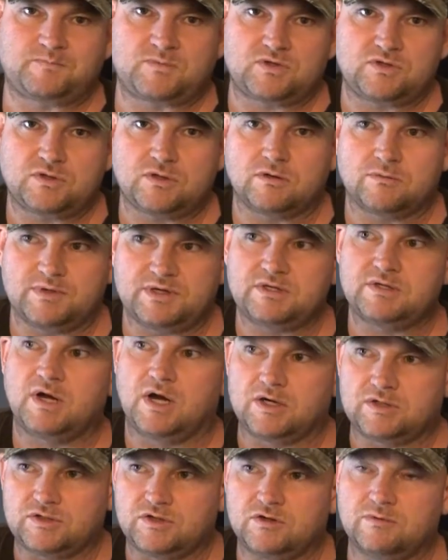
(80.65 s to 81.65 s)
So we
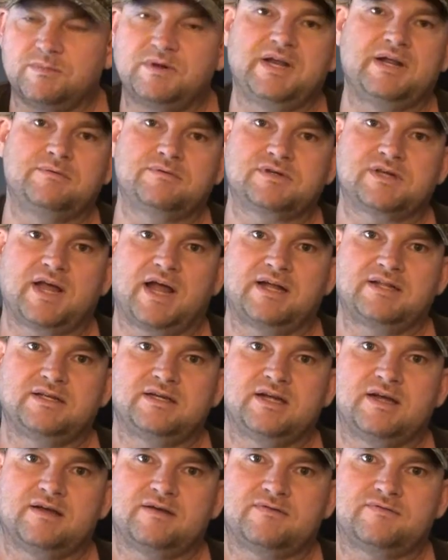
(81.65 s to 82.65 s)
talked to him, and he was kind
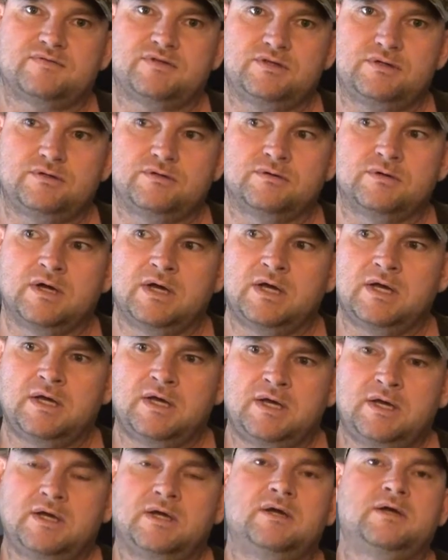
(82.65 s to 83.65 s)
enough to
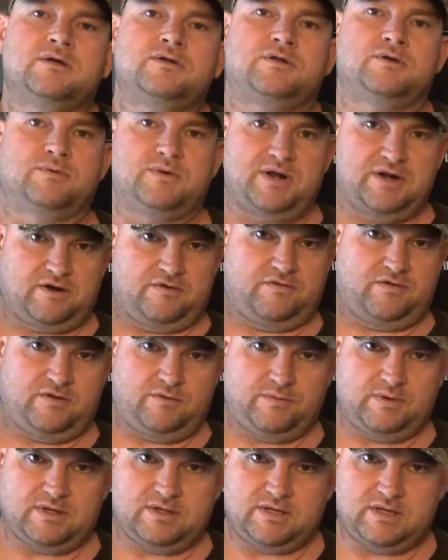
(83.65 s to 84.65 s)
do an interview
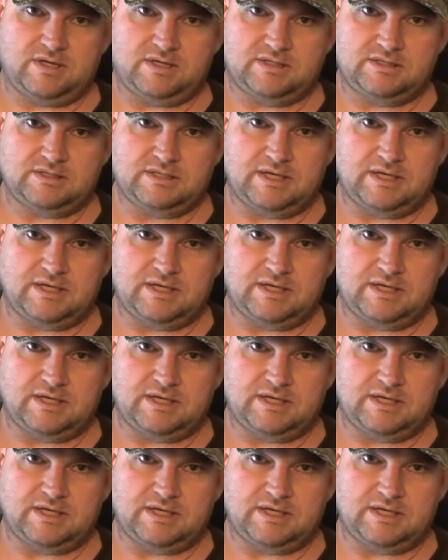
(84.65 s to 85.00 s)
with us,